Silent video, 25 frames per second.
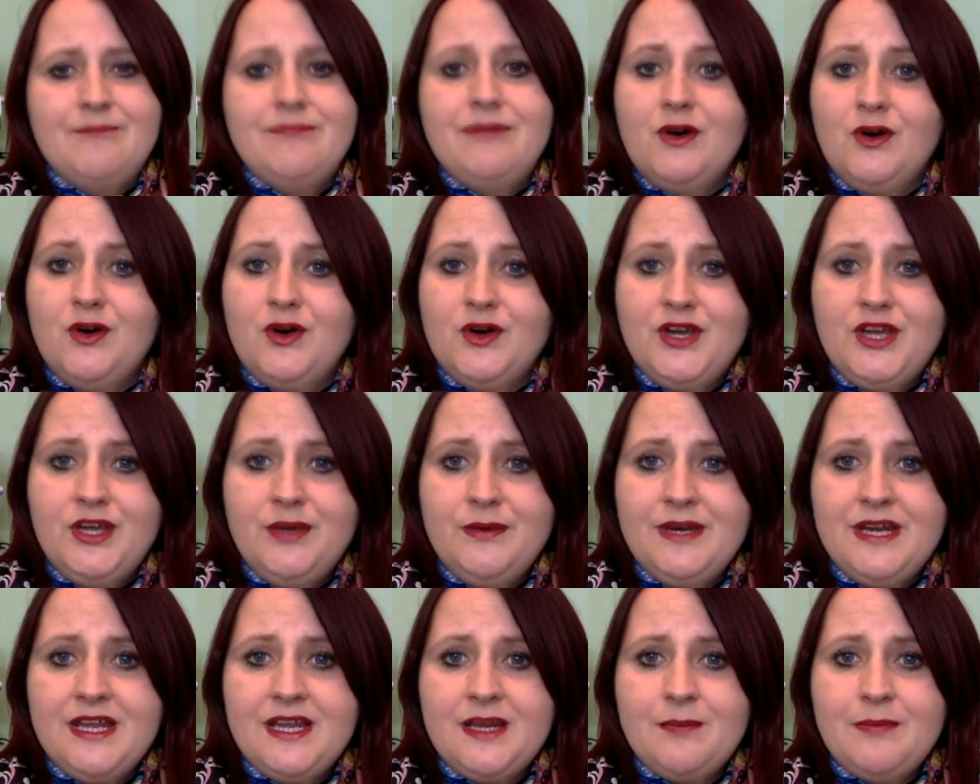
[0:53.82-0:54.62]
poke
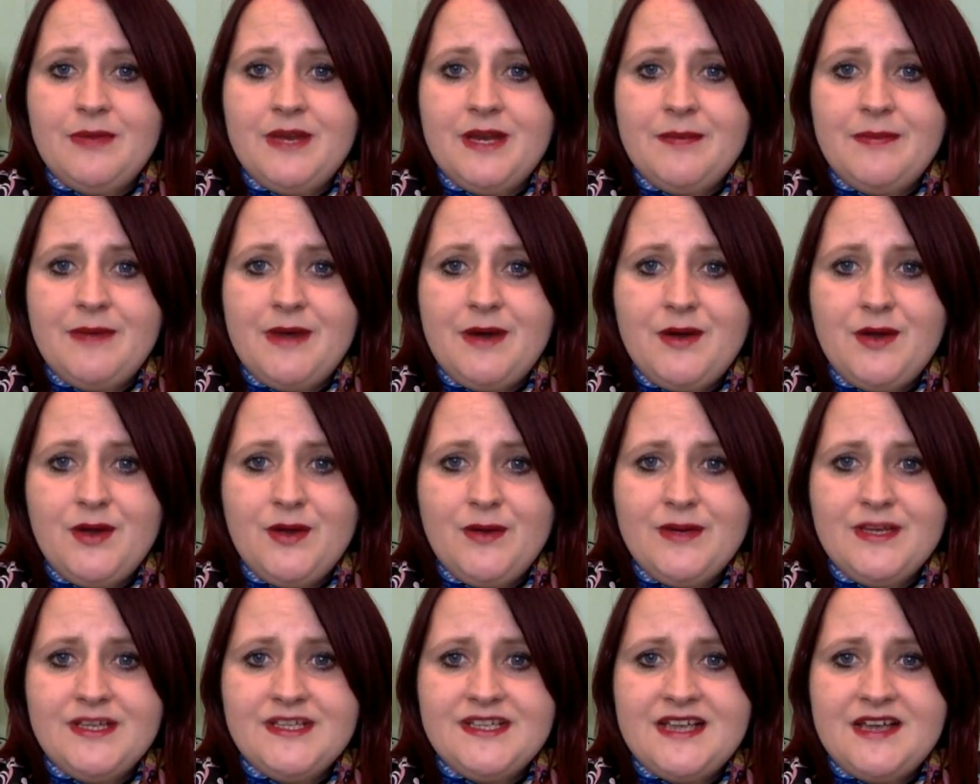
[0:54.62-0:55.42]
you a little bit about
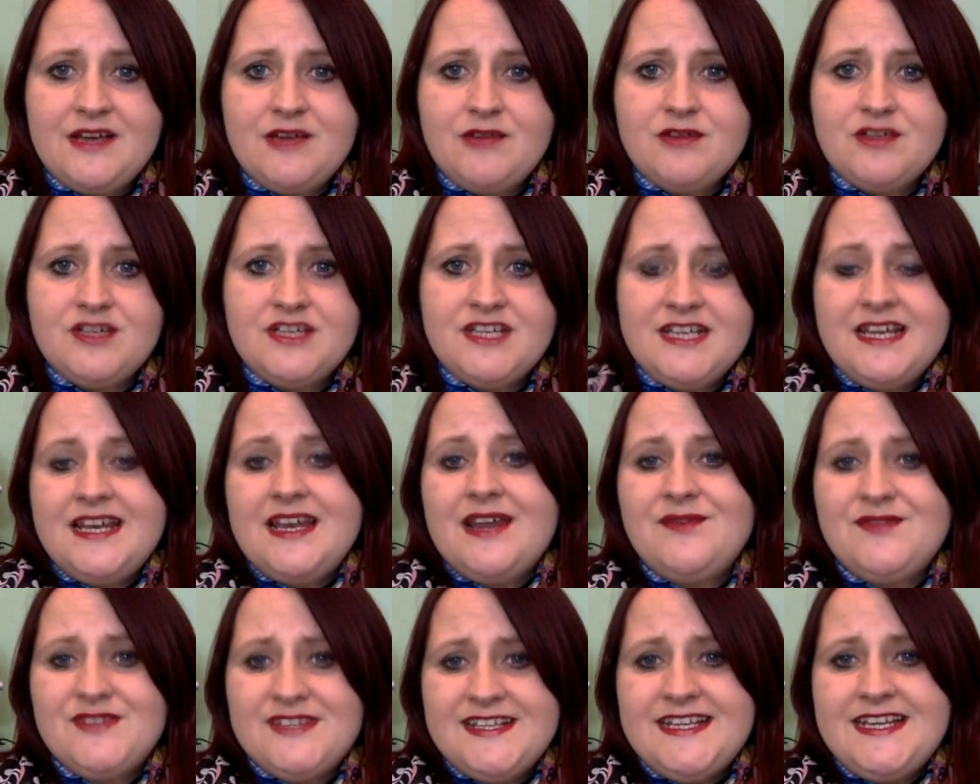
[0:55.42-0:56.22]
your integrity. And
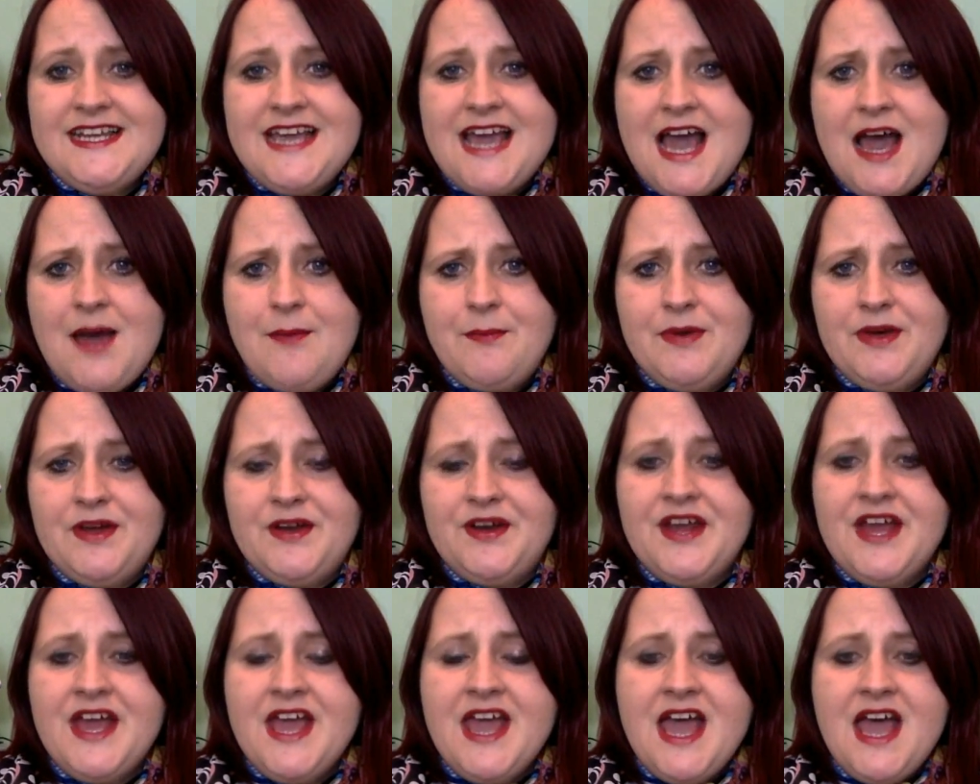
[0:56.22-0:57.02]
I've seen it
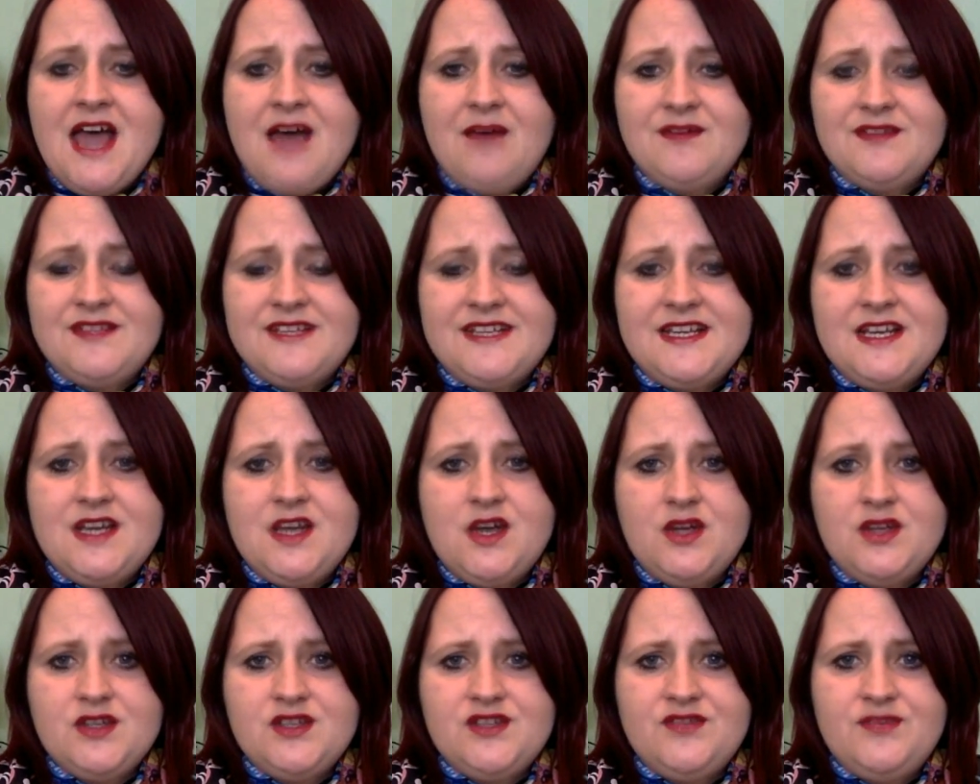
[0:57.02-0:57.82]
happen. I've seen
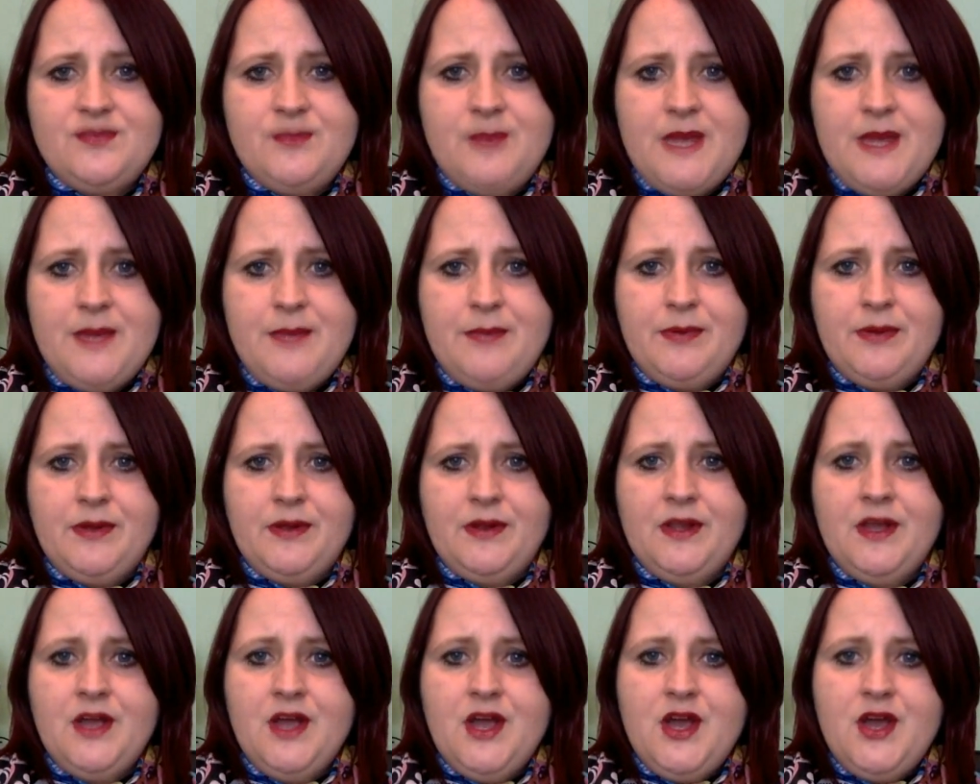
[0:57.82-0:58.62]
lots of
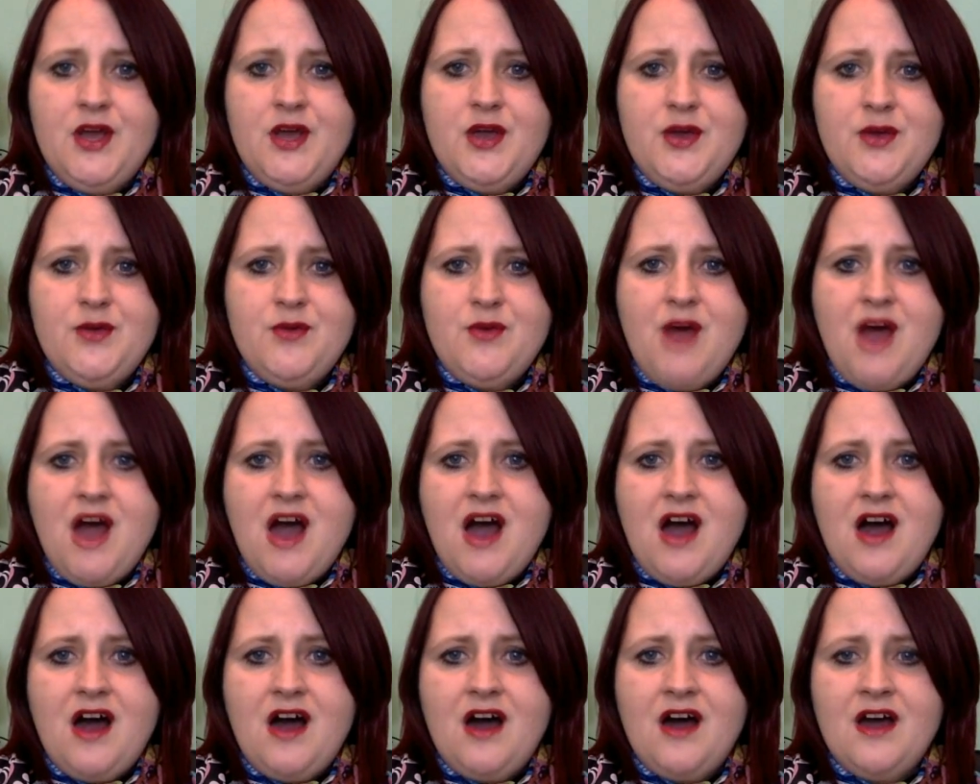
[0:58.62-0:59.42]
people who
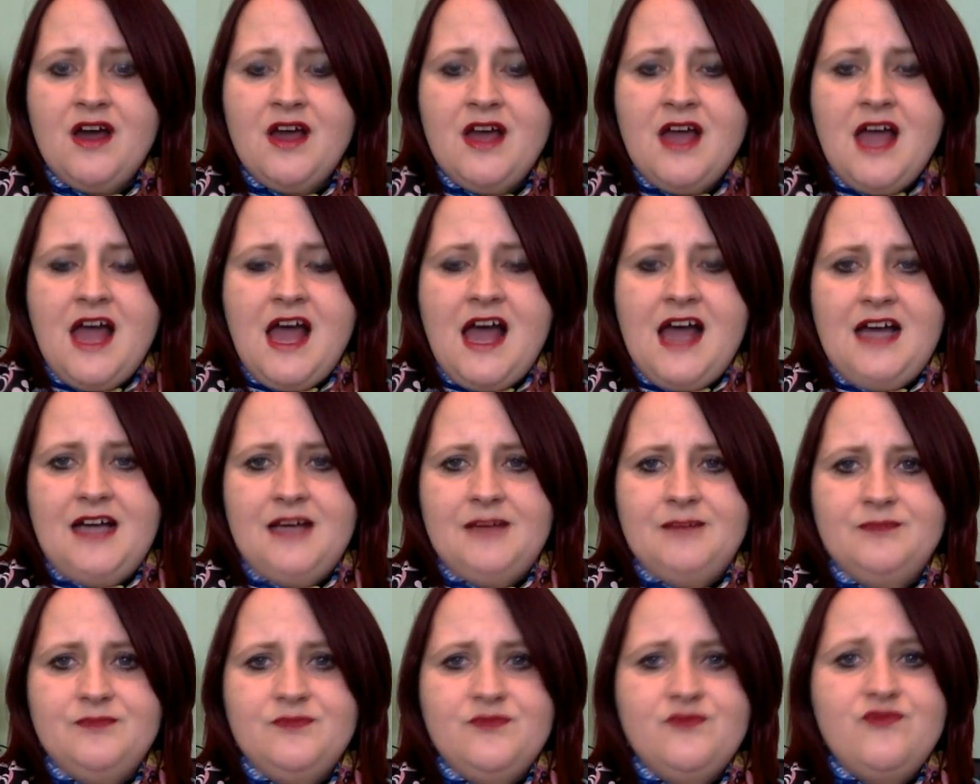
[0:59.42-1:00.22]
are
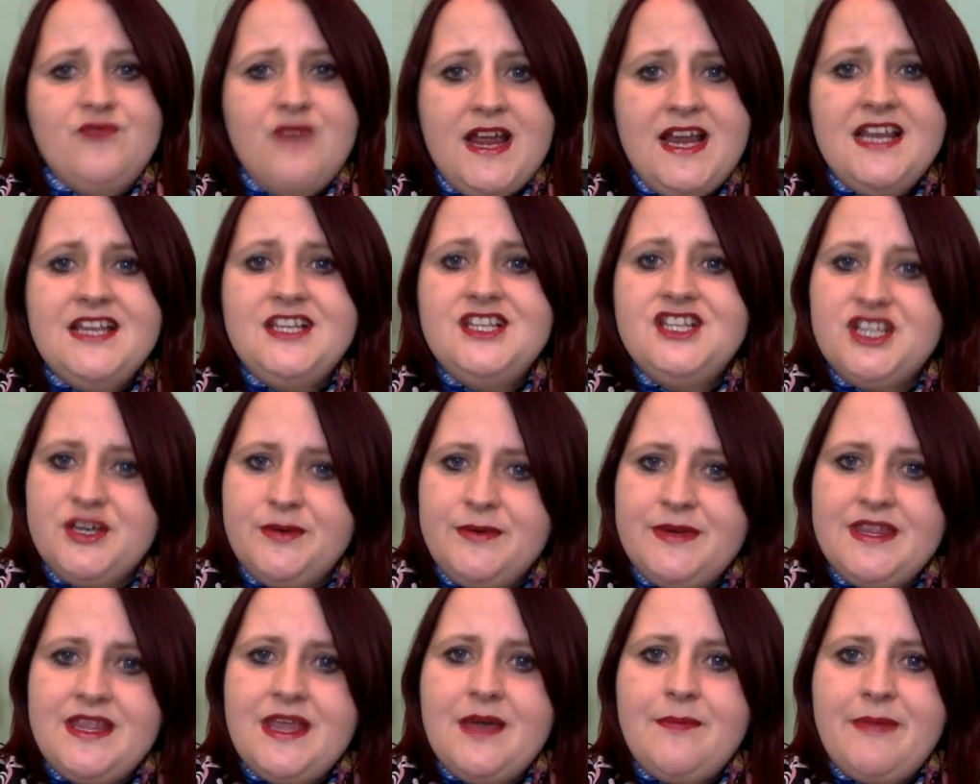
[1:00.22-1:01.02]
really
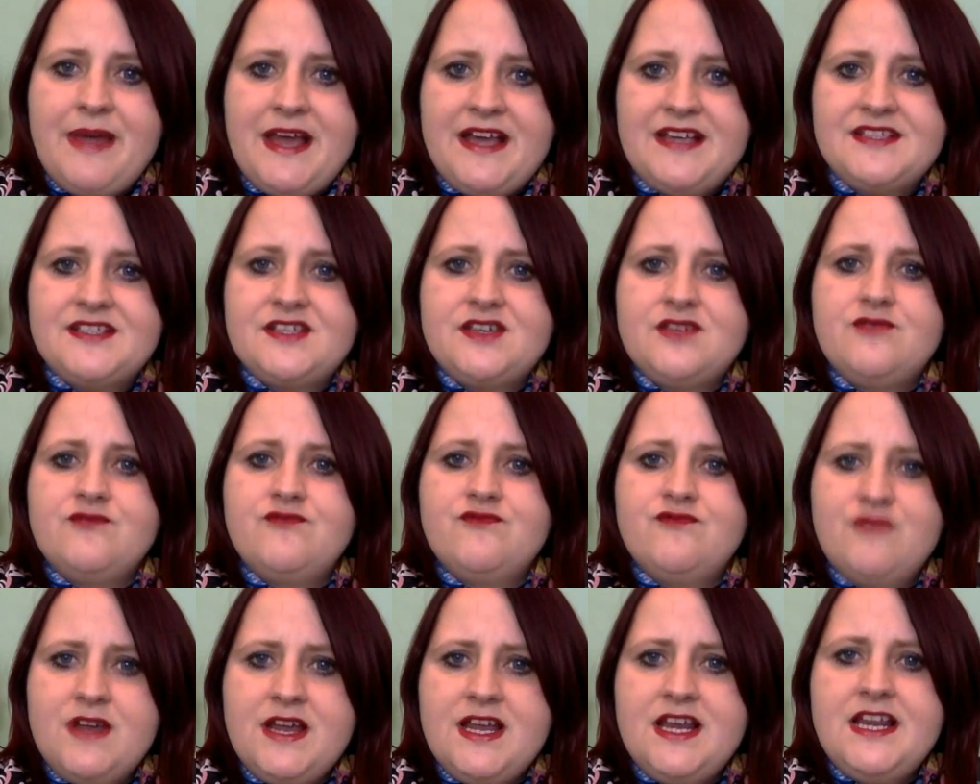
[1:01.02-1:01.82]
doing their best
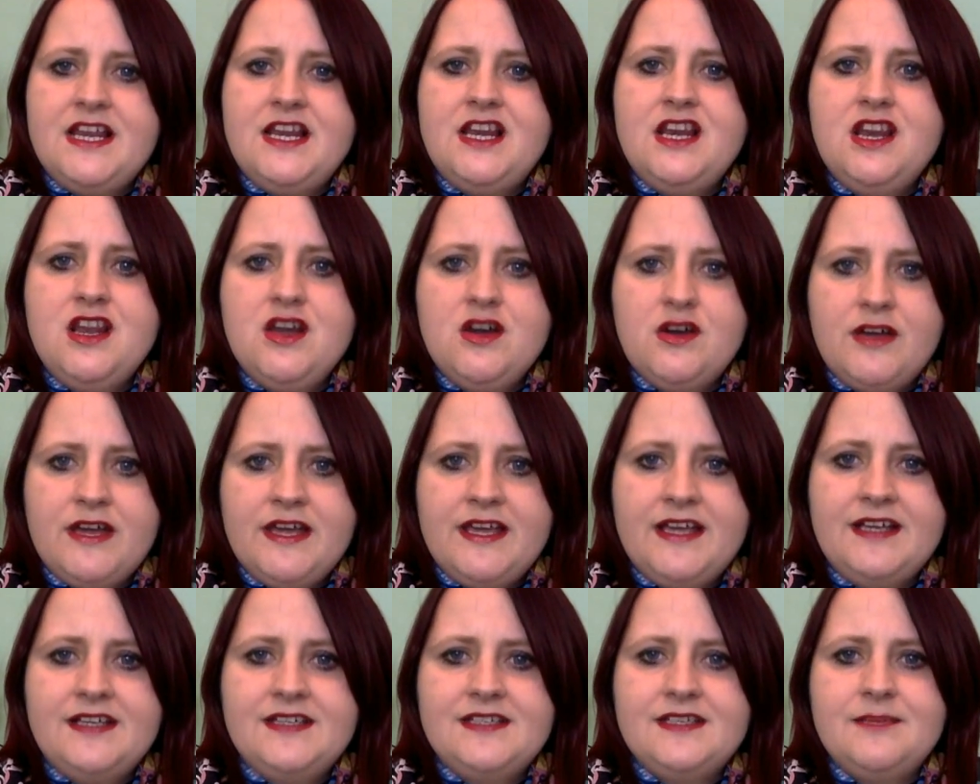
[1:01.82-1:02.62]
and really
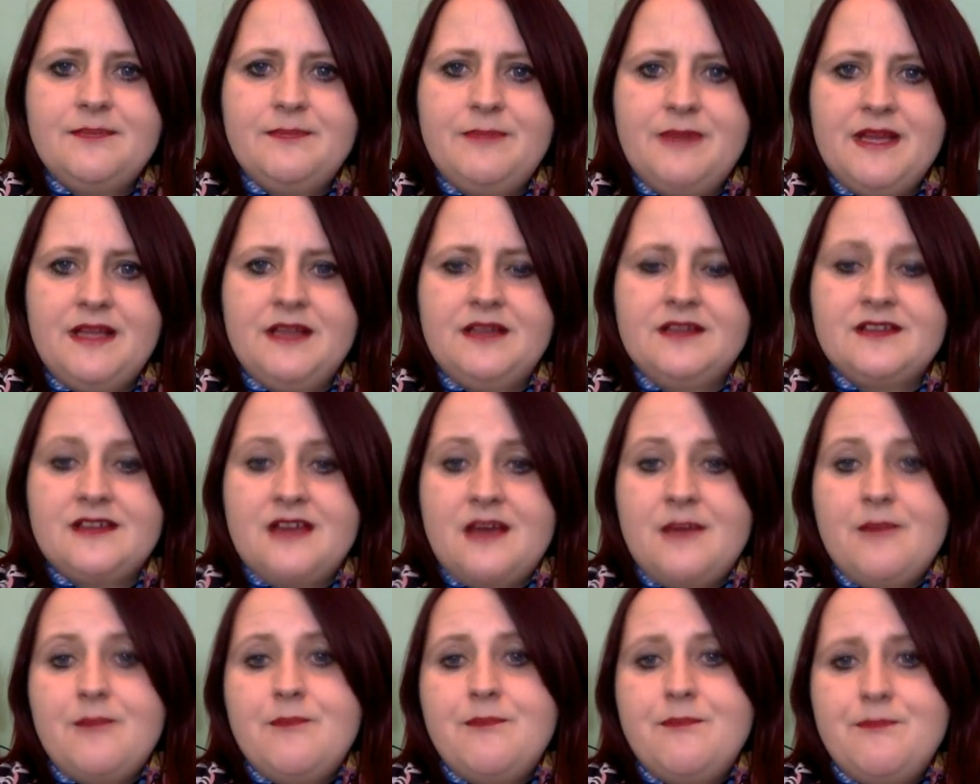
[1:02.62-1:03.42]
looking to build
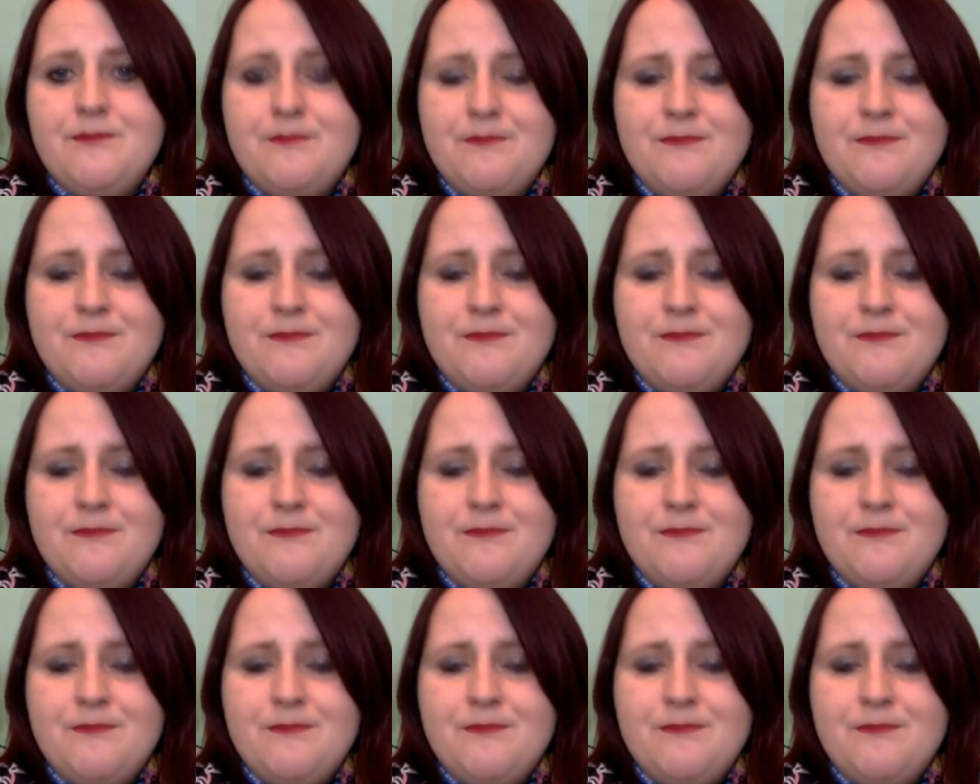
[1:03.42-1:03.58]
a